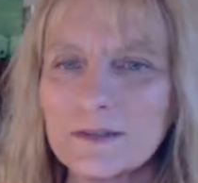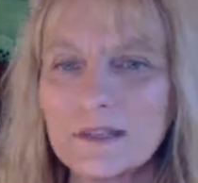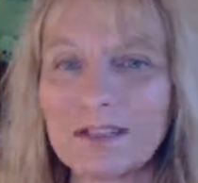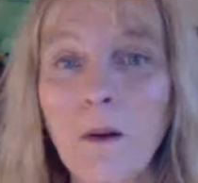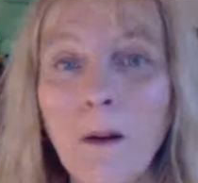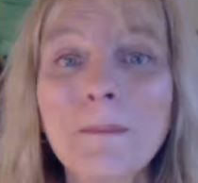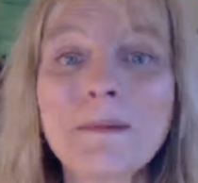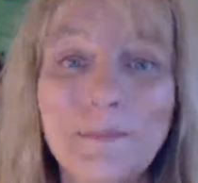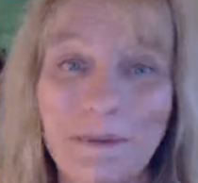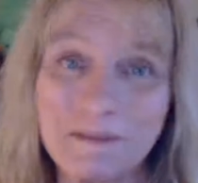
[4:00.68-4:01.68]
we can all
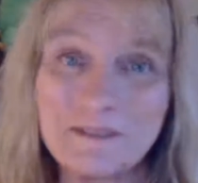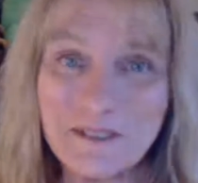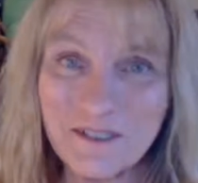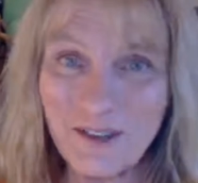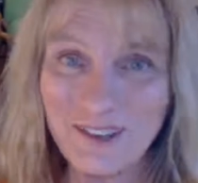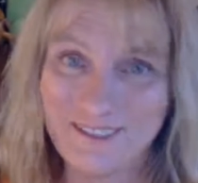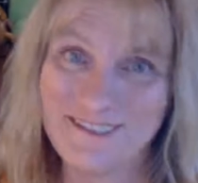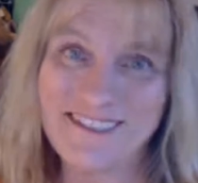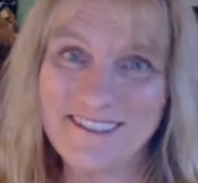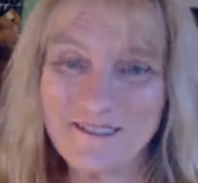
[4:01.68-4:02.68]
be published
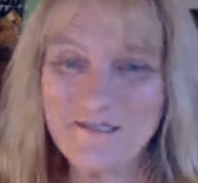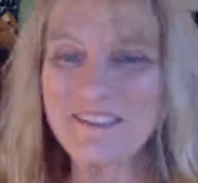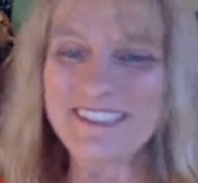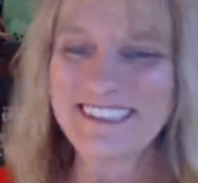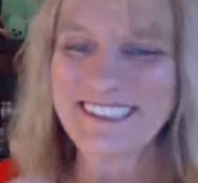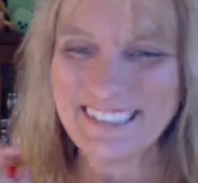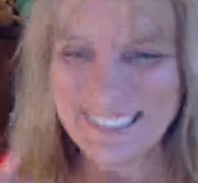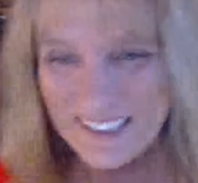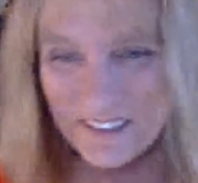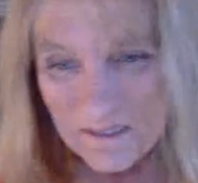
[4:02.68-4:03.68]
authors soon.
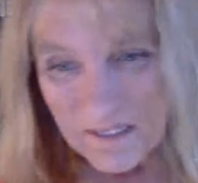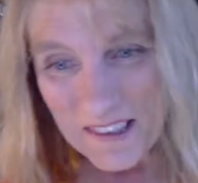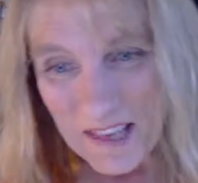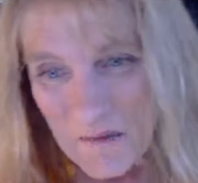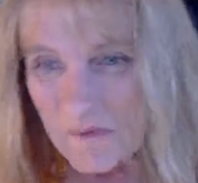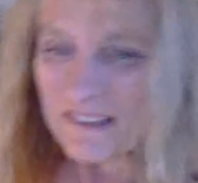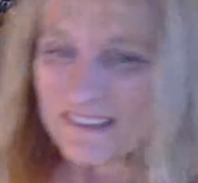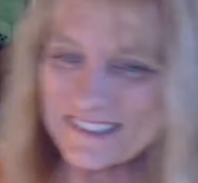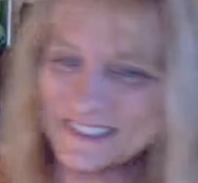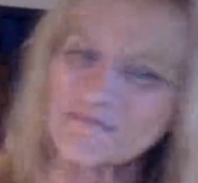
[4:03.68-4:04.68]
Wouldn't that be
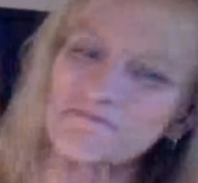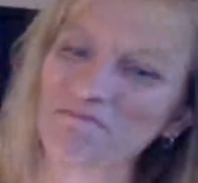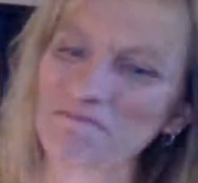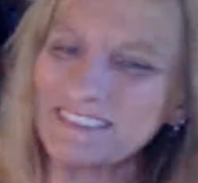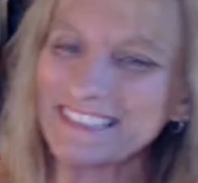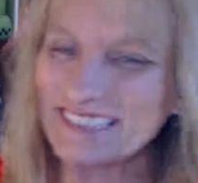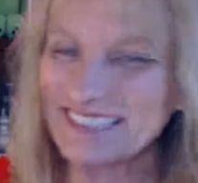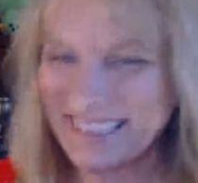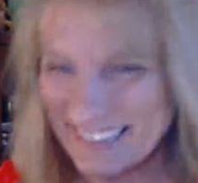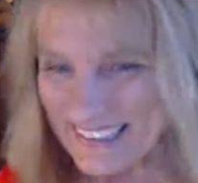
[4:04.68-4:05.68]
awesome?
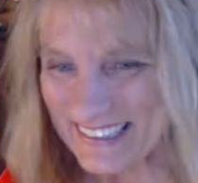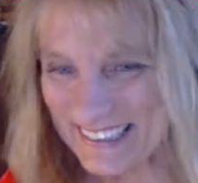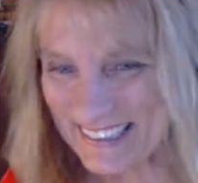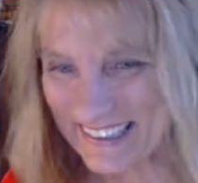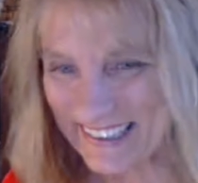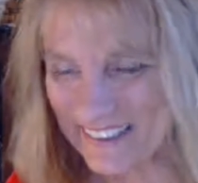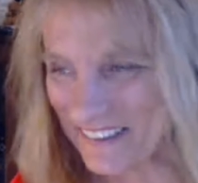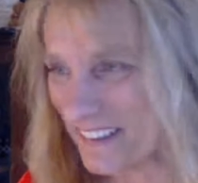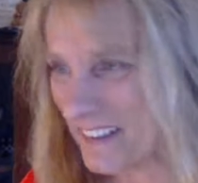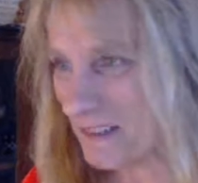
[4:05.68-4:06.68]
There
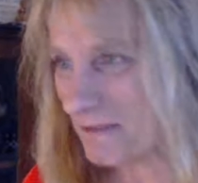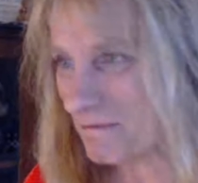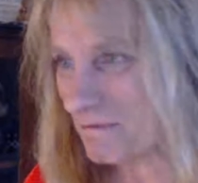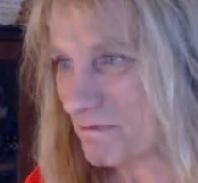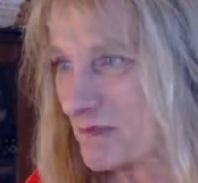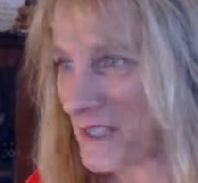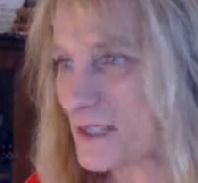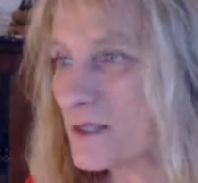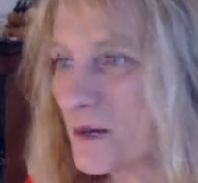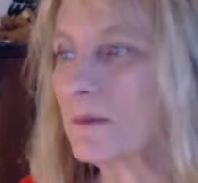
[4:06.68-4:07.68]
you go.
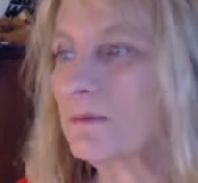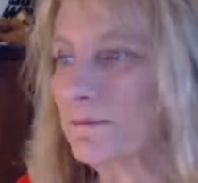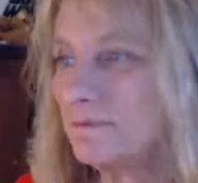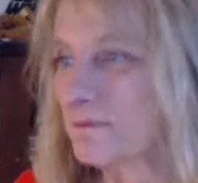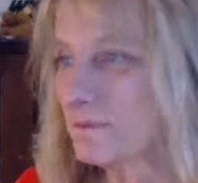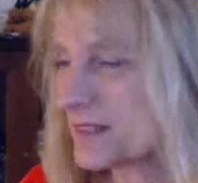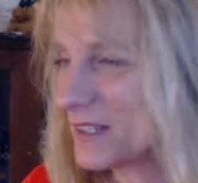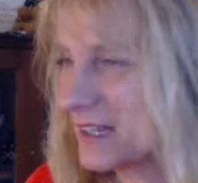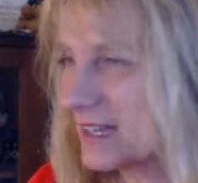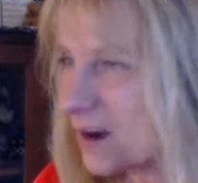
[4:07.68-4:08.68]
So,
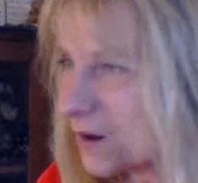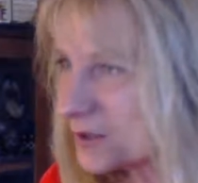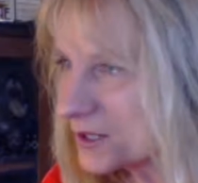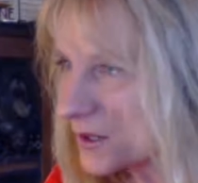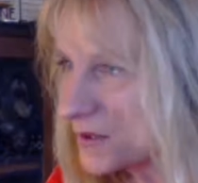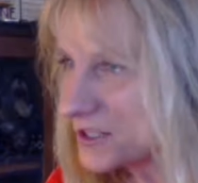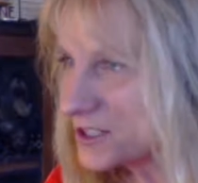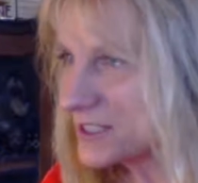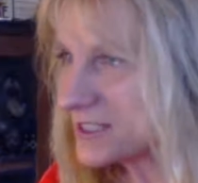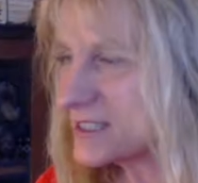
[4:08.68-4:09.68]
oh no, the
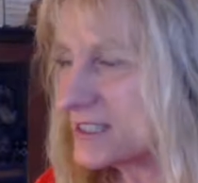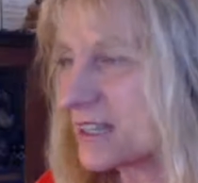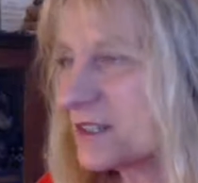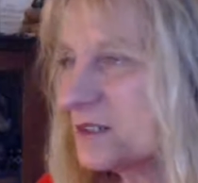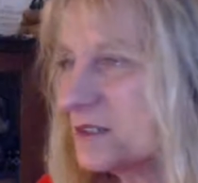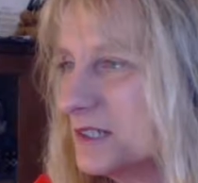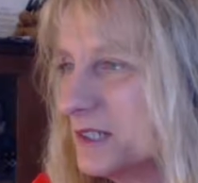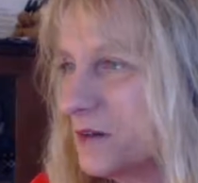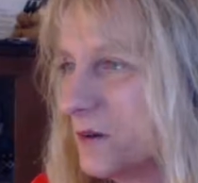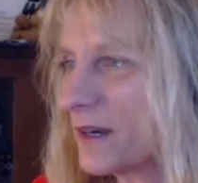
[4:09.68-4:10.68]
cheese is yellow,
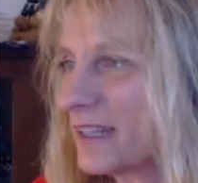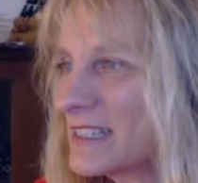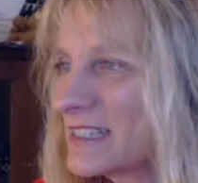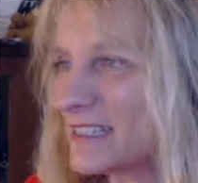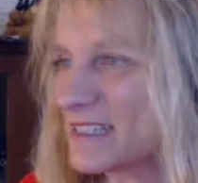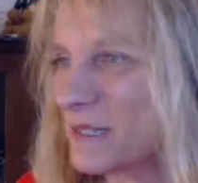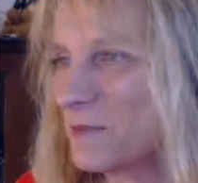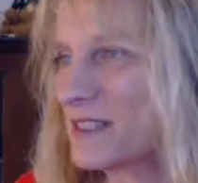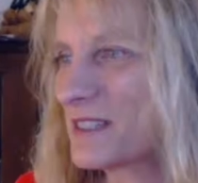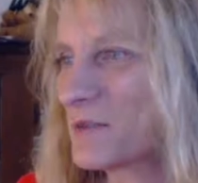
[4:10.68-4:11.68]
or is it? Said
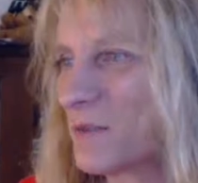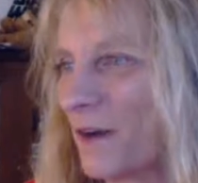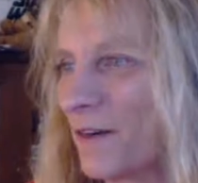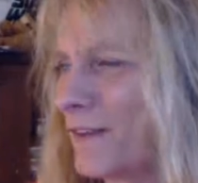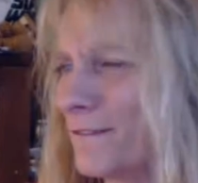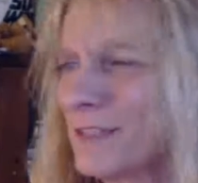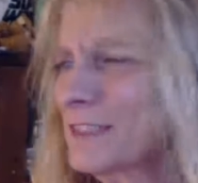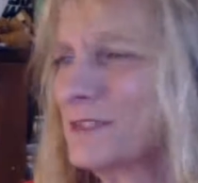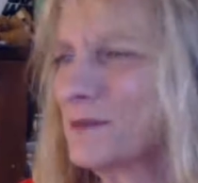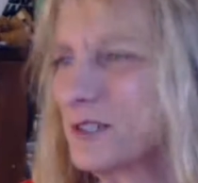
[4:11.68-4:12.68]
Mrs. Brown,
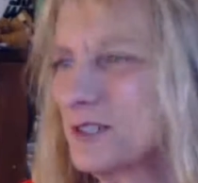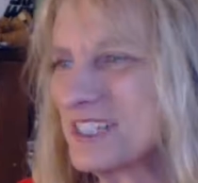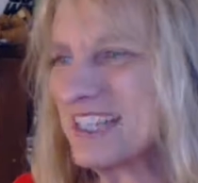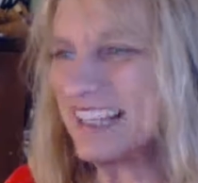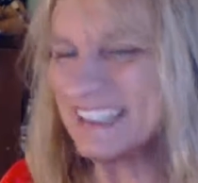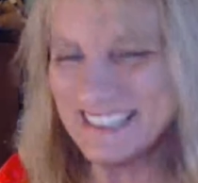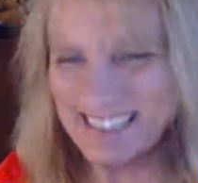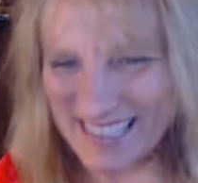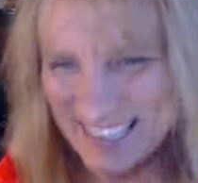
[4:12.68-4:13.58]
conflicted with her sentence.